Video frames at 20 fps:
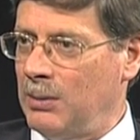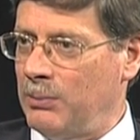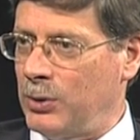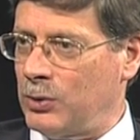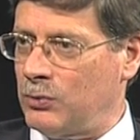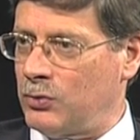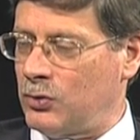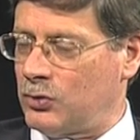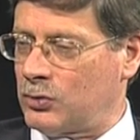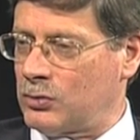
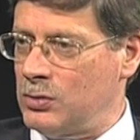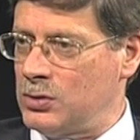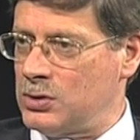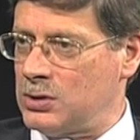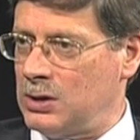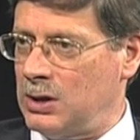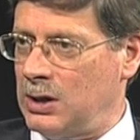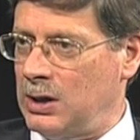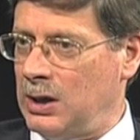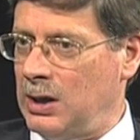But the
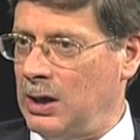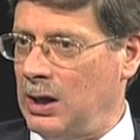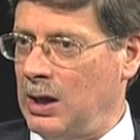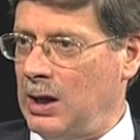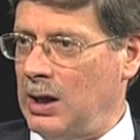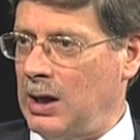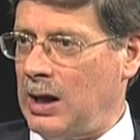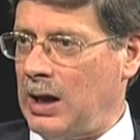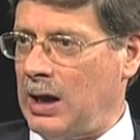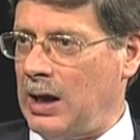scrutiny
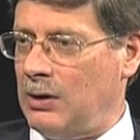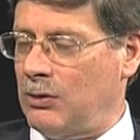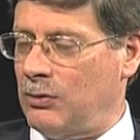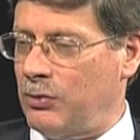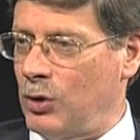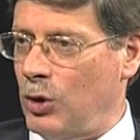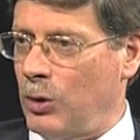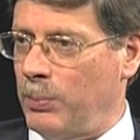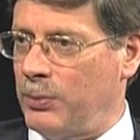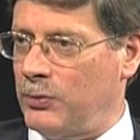and
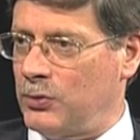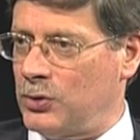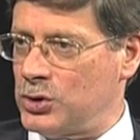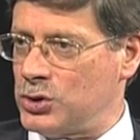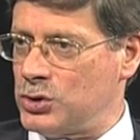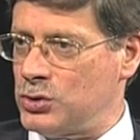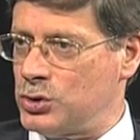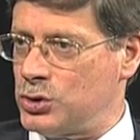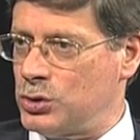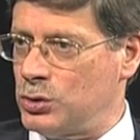the
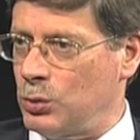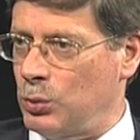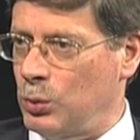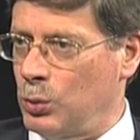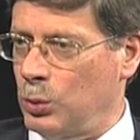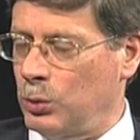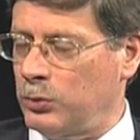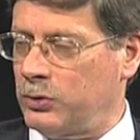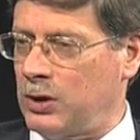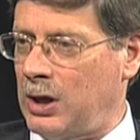opposition should
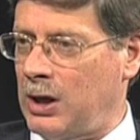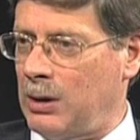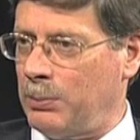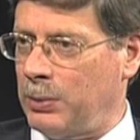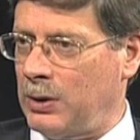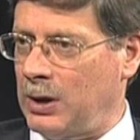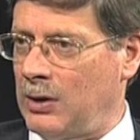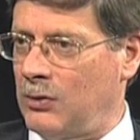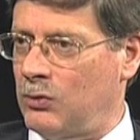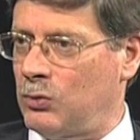all take
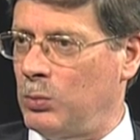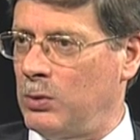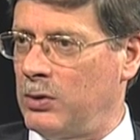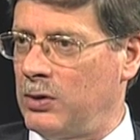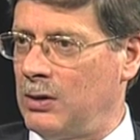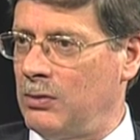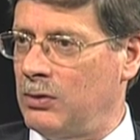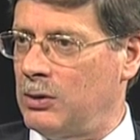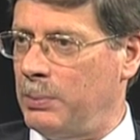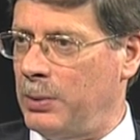place
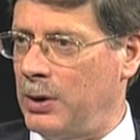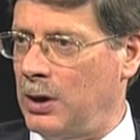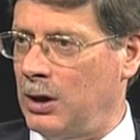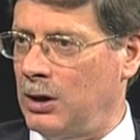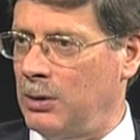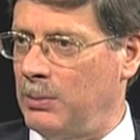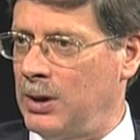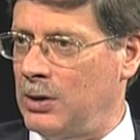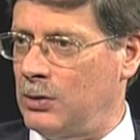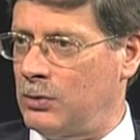within the
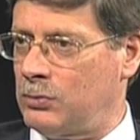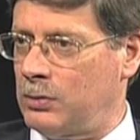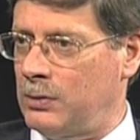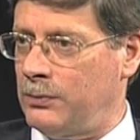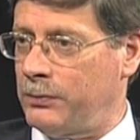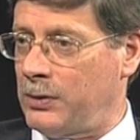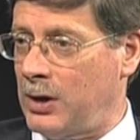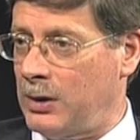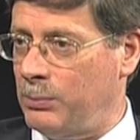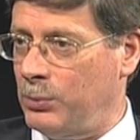parliamentary
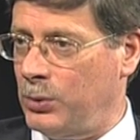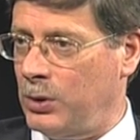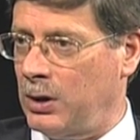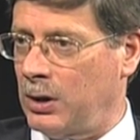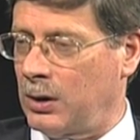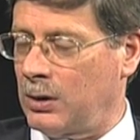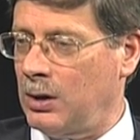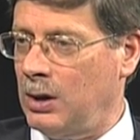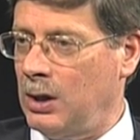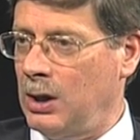
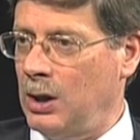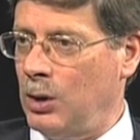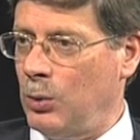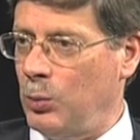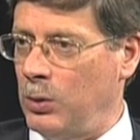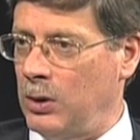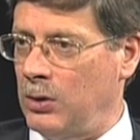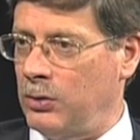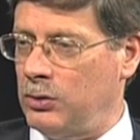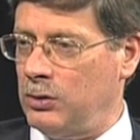framework,
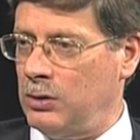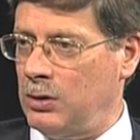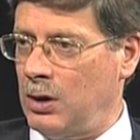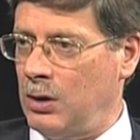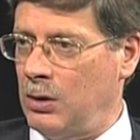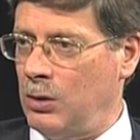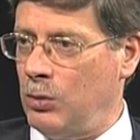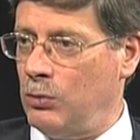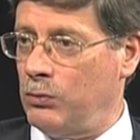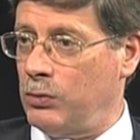with
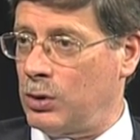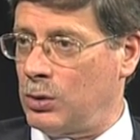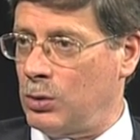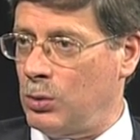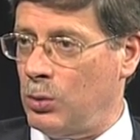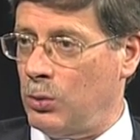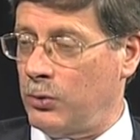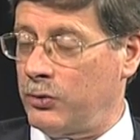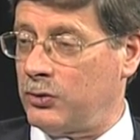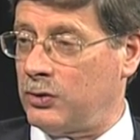no
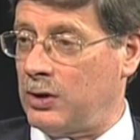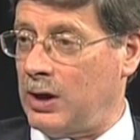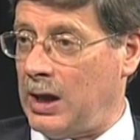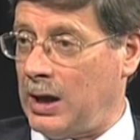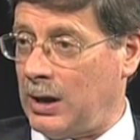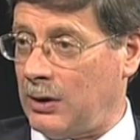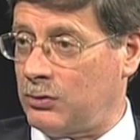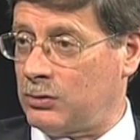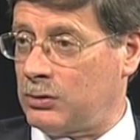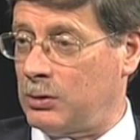recourse to
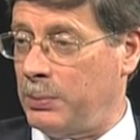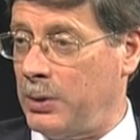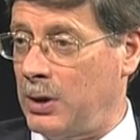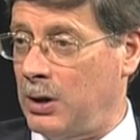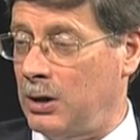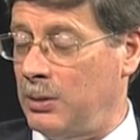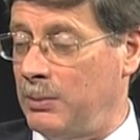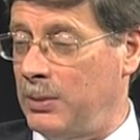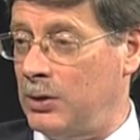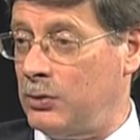extra
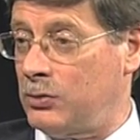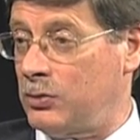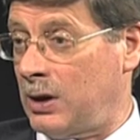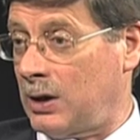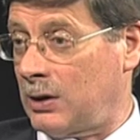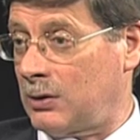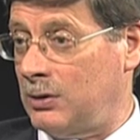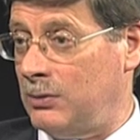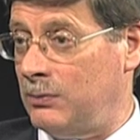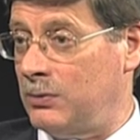parliamentary
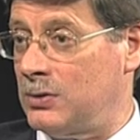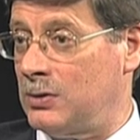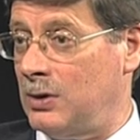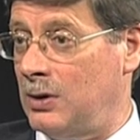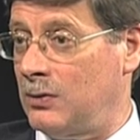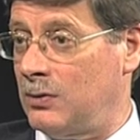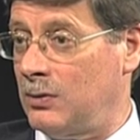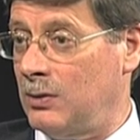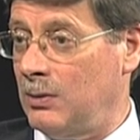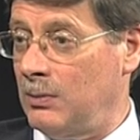
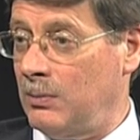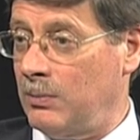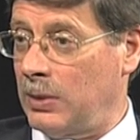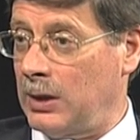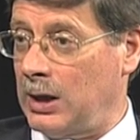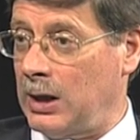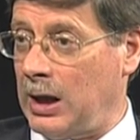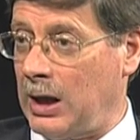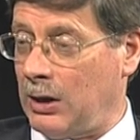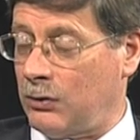activities
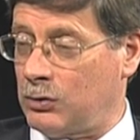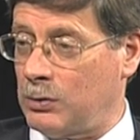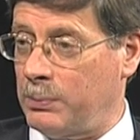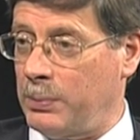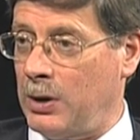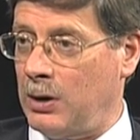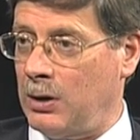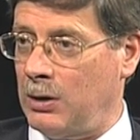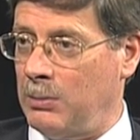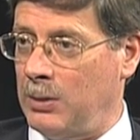and extra
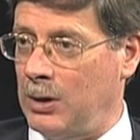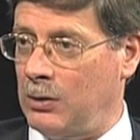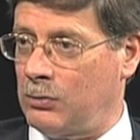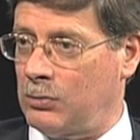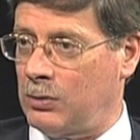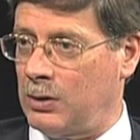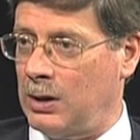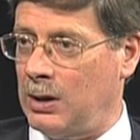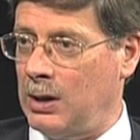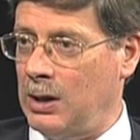
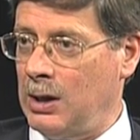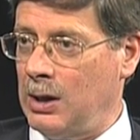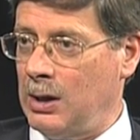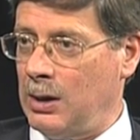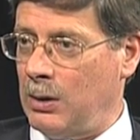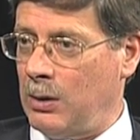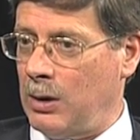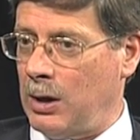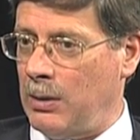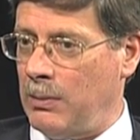parliamentary
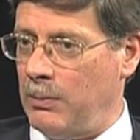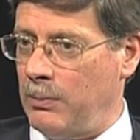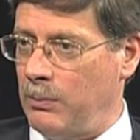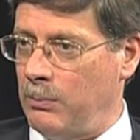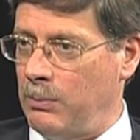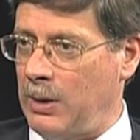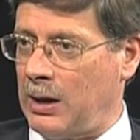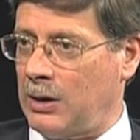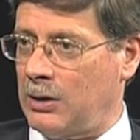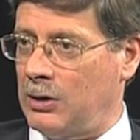
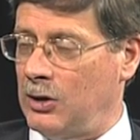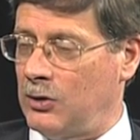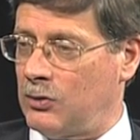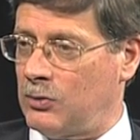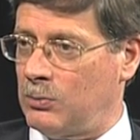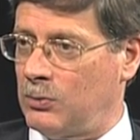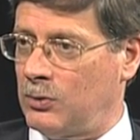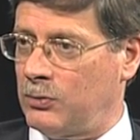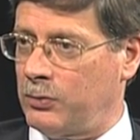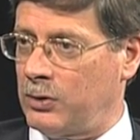
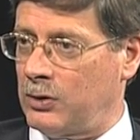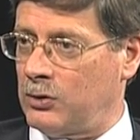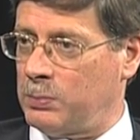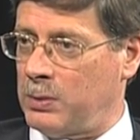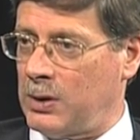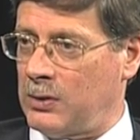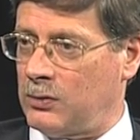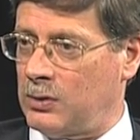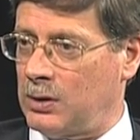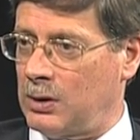mechanisms for
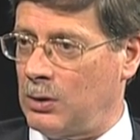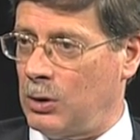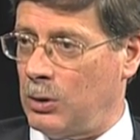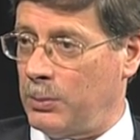expressing